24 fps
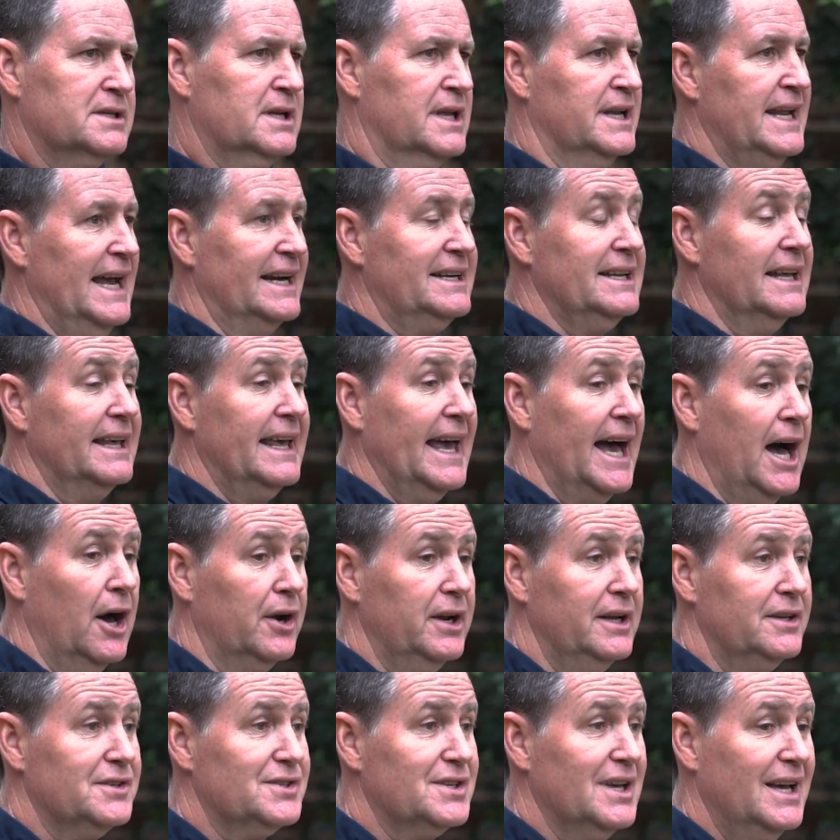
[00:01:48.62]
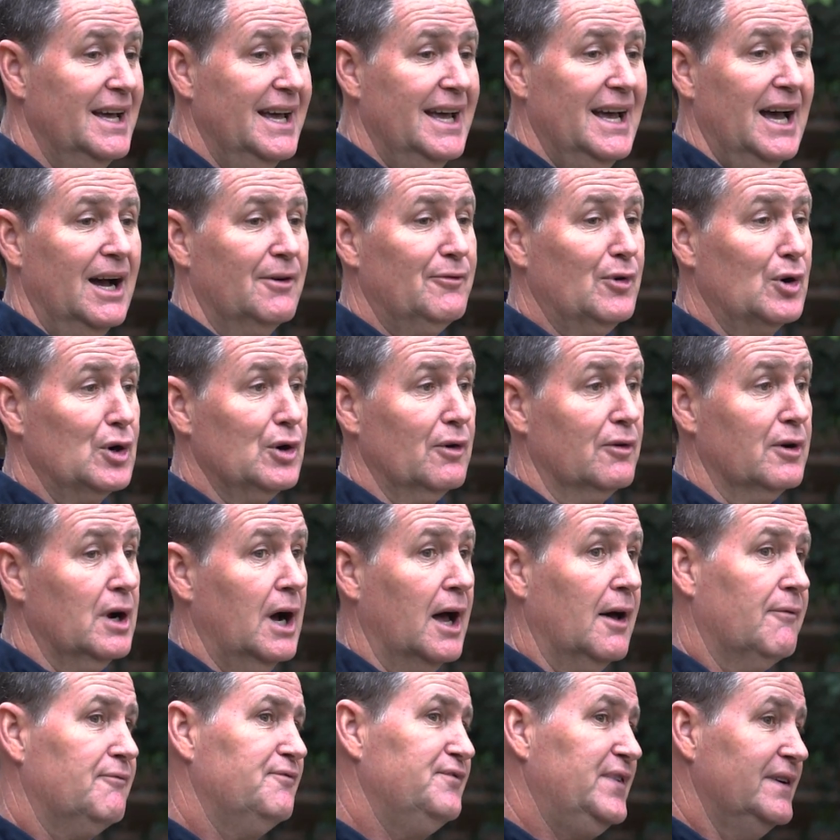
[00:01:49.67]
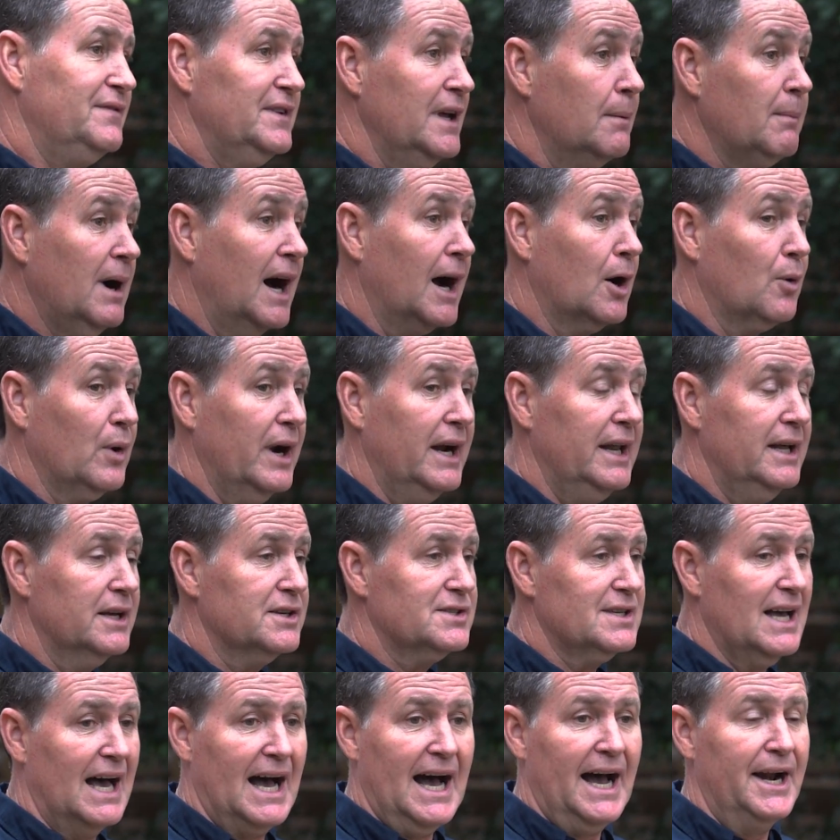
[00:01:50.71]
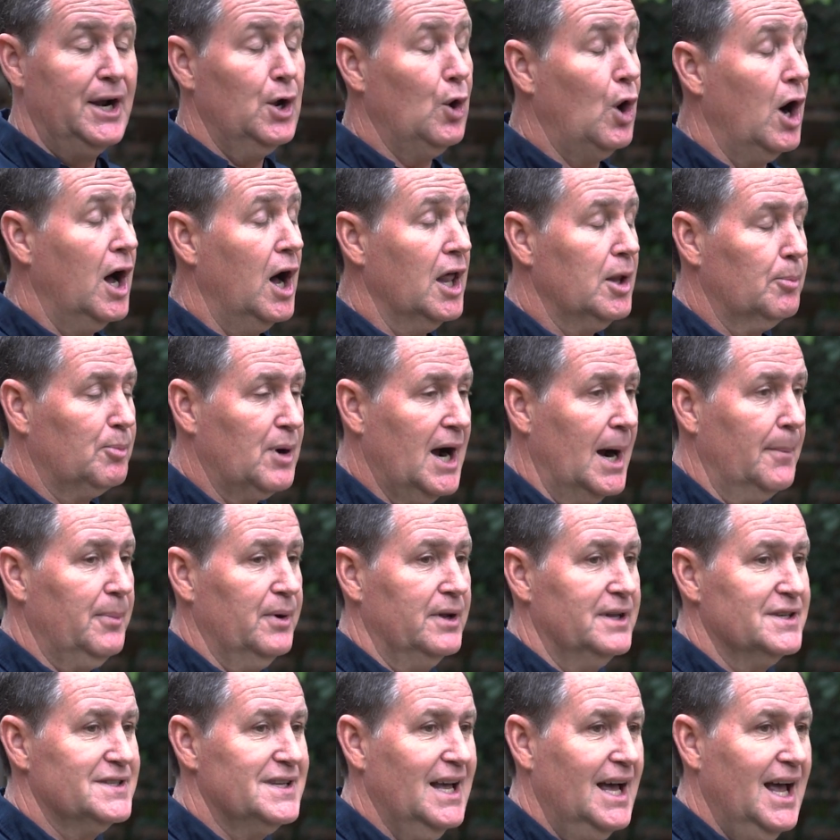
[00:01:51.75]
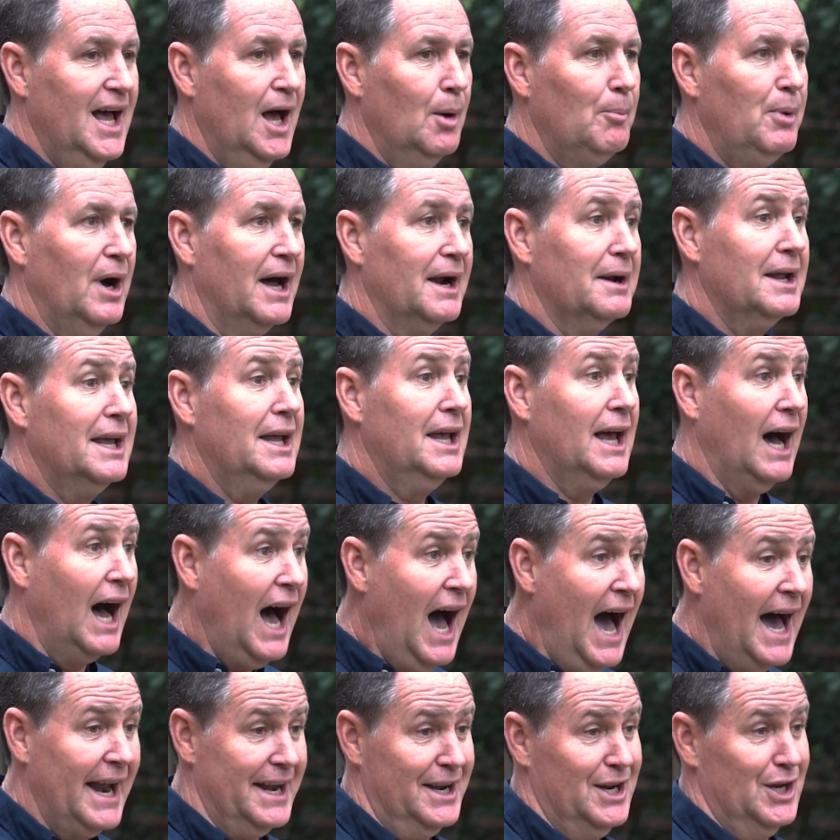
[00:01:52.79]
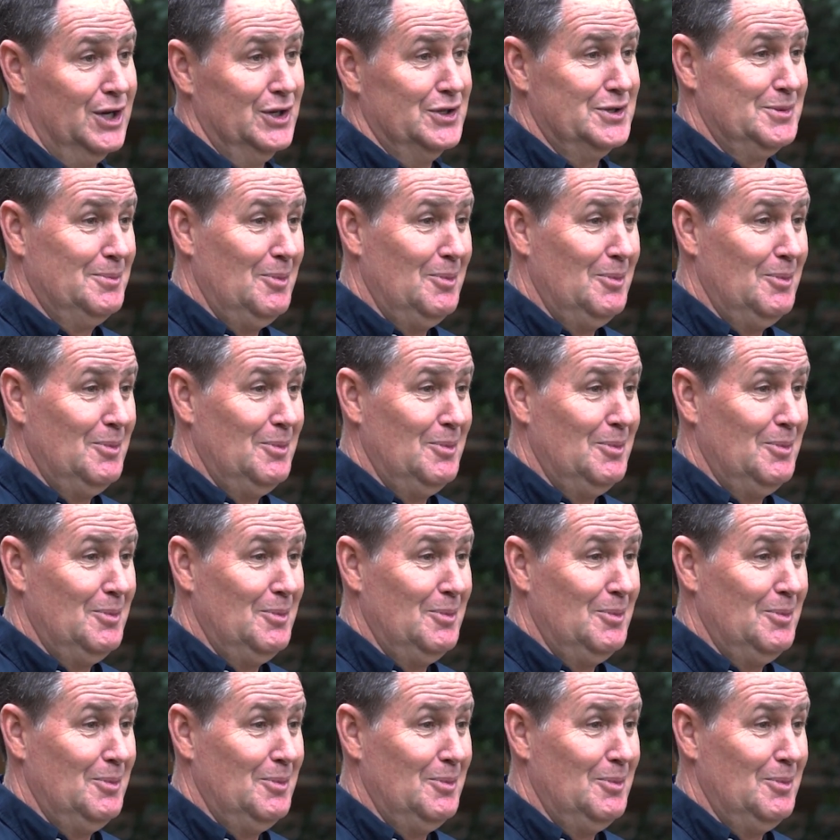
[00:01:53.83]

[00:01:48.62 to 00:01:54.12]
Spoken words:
connecting counties for a 50-mile radius. I know all the properties, but God knows